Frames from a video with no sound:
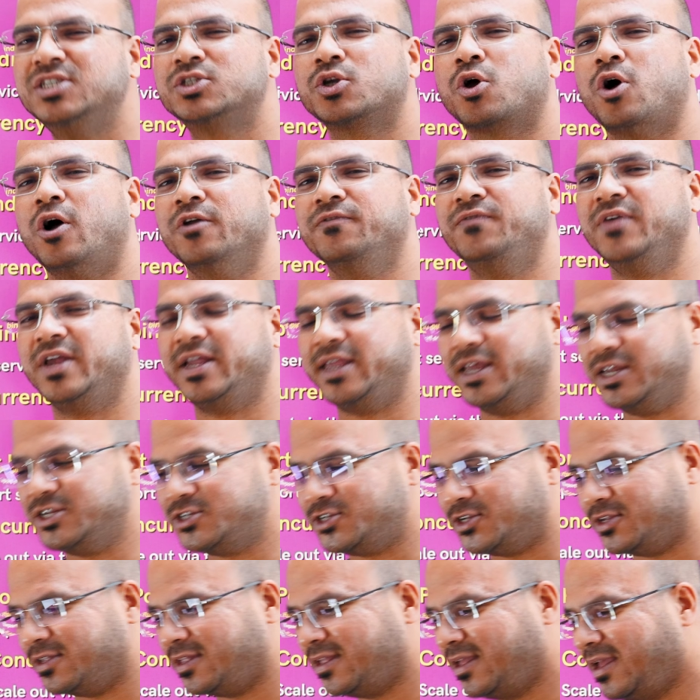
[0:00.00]
is
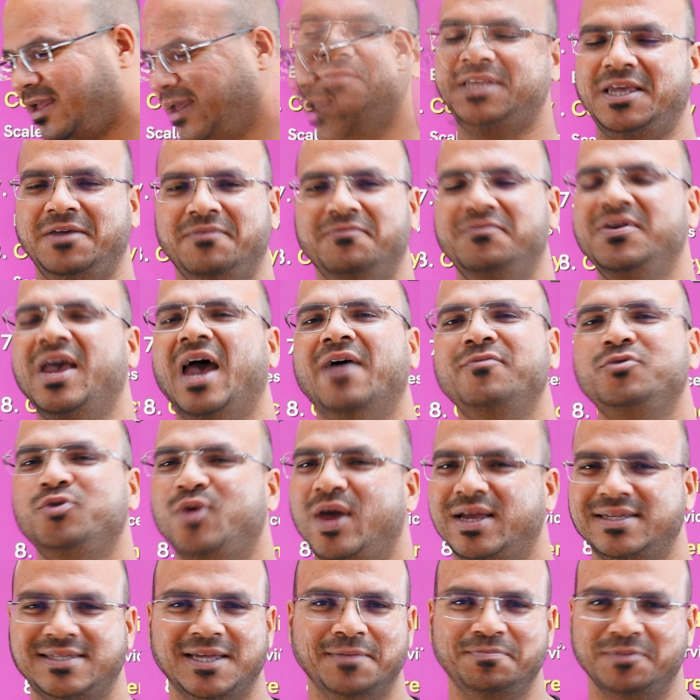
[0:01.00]
configuration. See, we have to
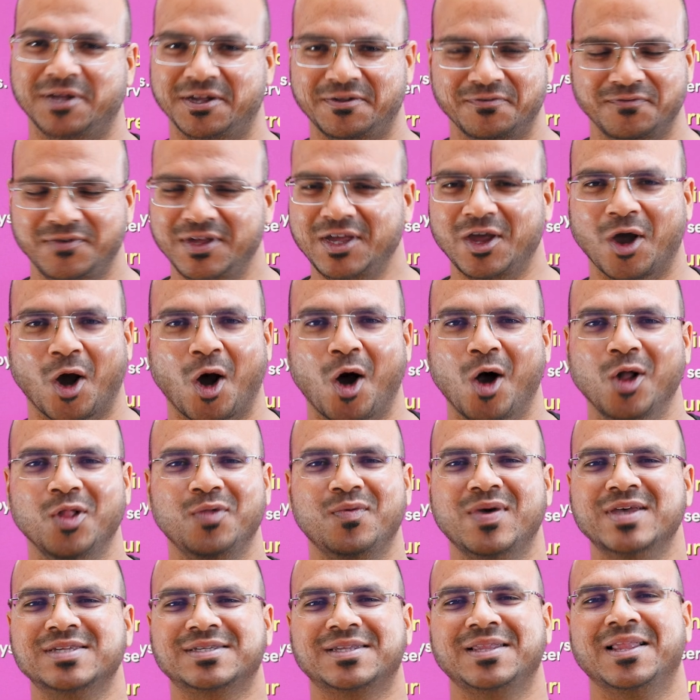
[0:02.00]
accept it. We
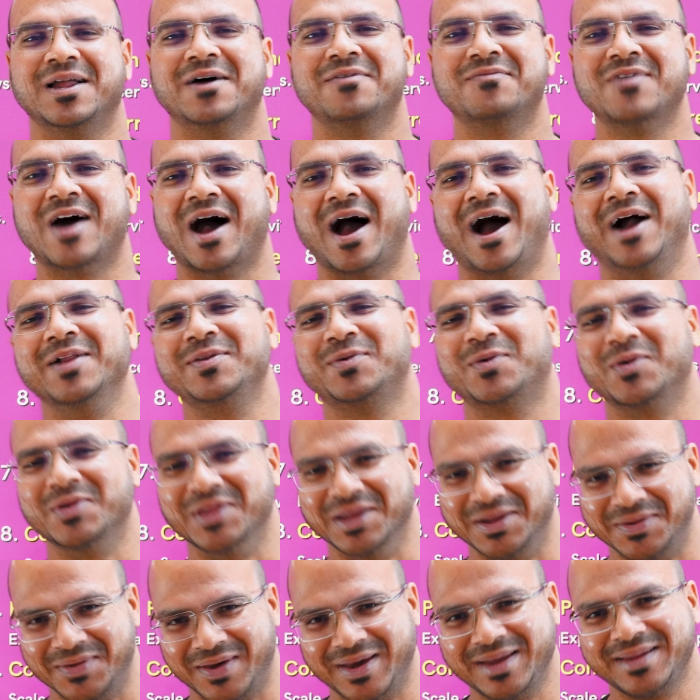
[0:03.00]
always love hard
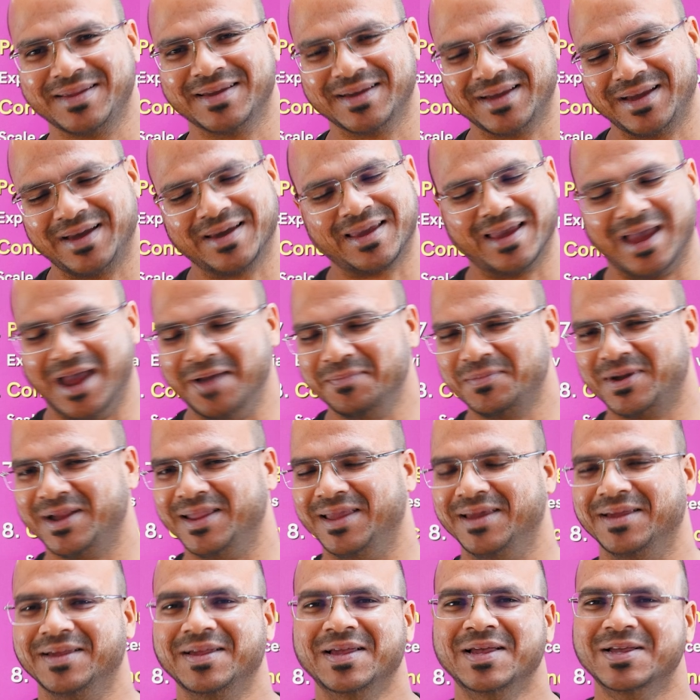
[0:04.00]
coding, right? Okay, I'm
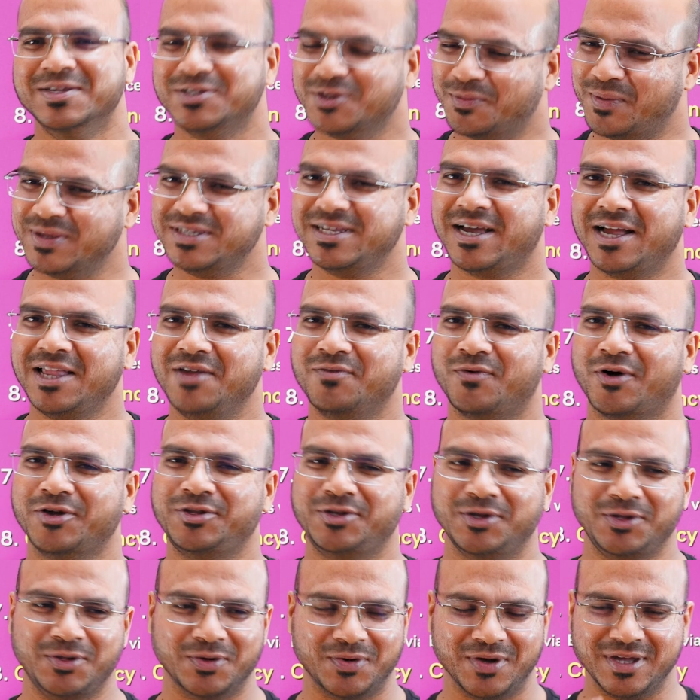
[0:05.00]
kidding. So basically
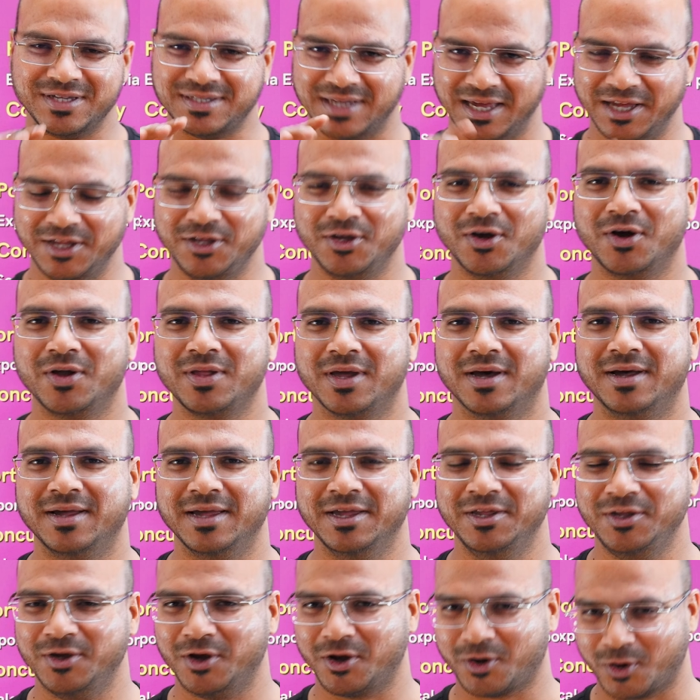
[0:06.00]
what you do is in your,
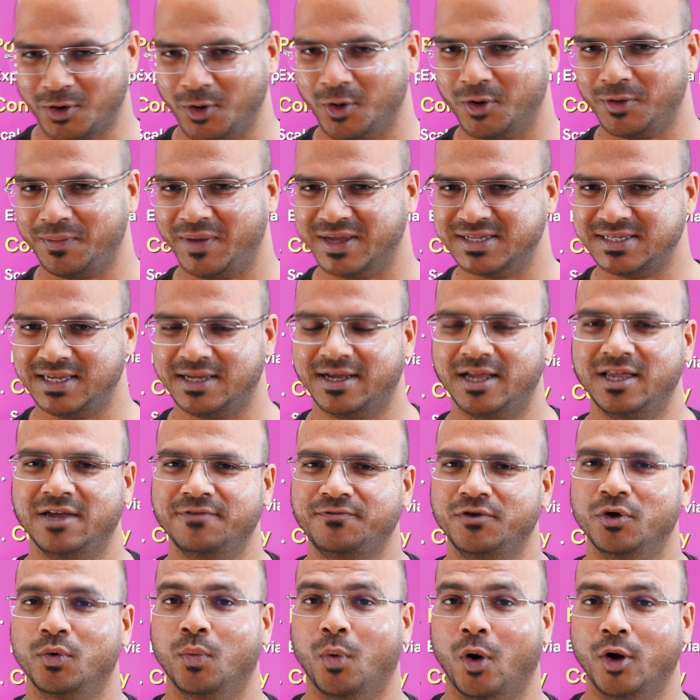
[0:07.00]
in your code, basically,
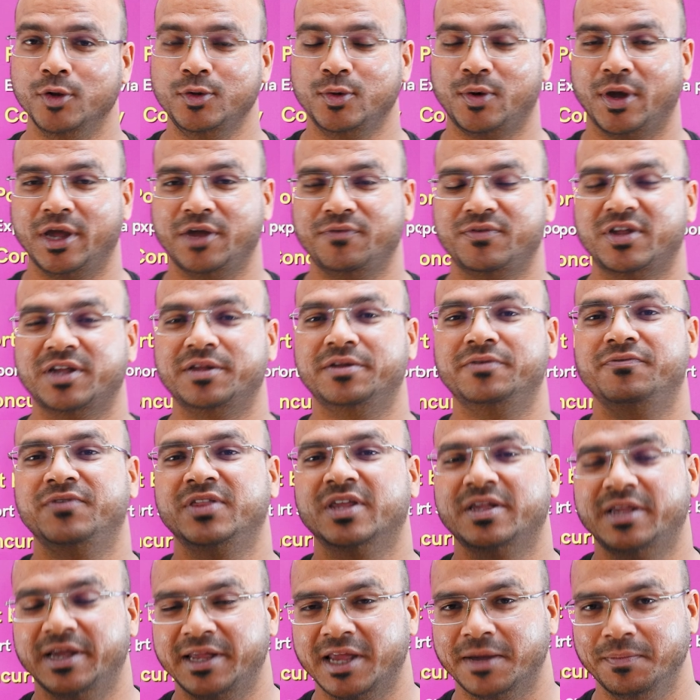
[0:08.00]
if you want to connect with a,
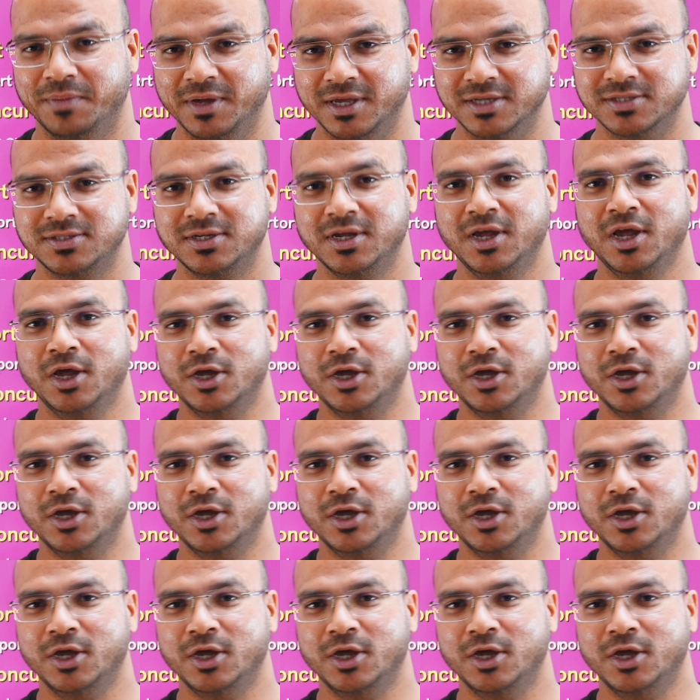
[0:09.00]
with a database,